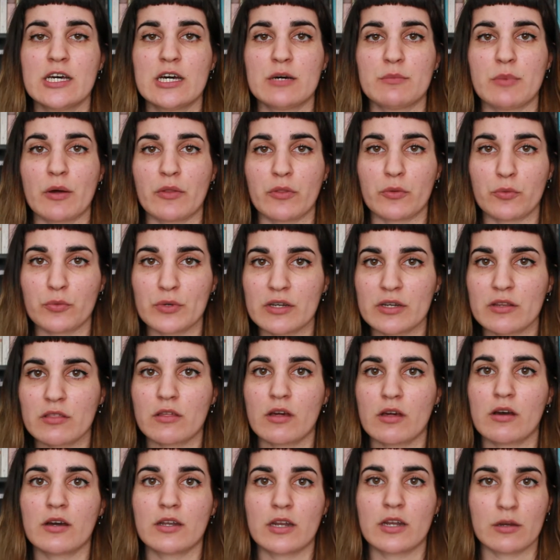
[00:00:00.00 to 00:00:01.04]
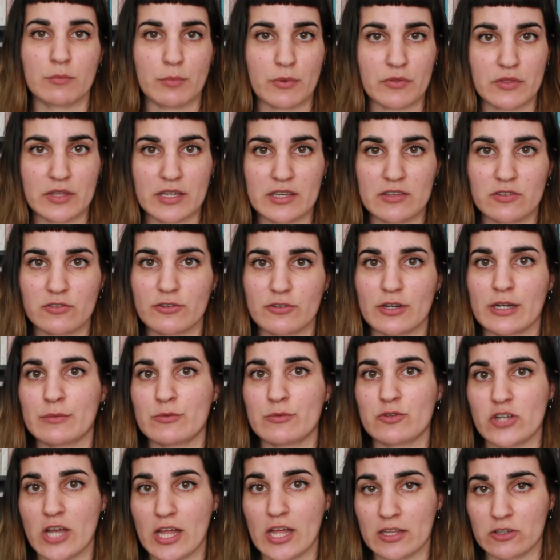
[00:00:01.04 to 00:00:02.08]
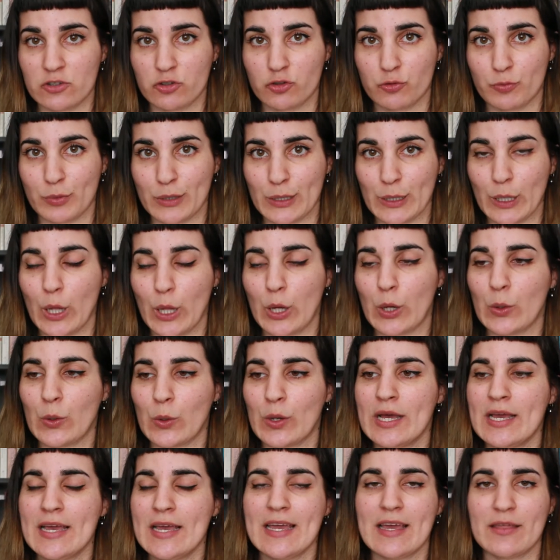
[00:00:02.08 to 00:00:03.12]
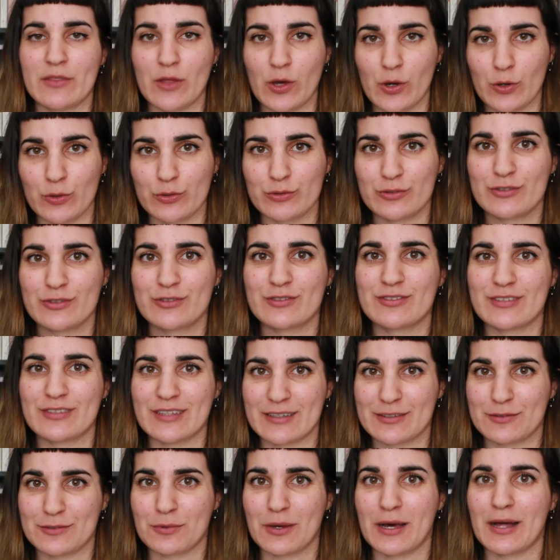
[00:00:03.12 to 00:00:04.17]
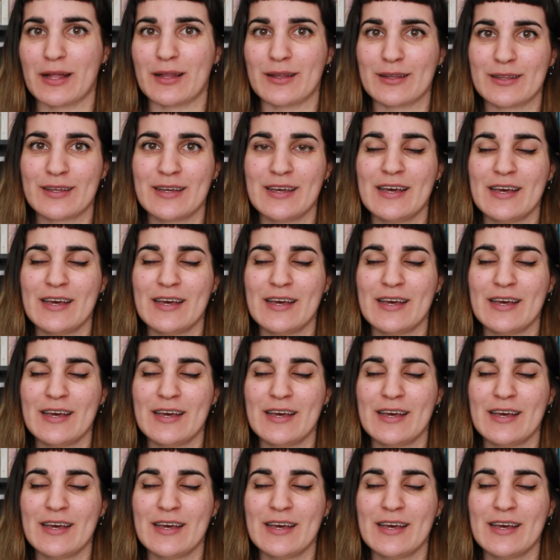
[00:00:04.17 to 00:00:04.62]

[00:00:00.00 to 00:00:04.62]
about the readathon and about the Instagram challenge below, and the hosts as well,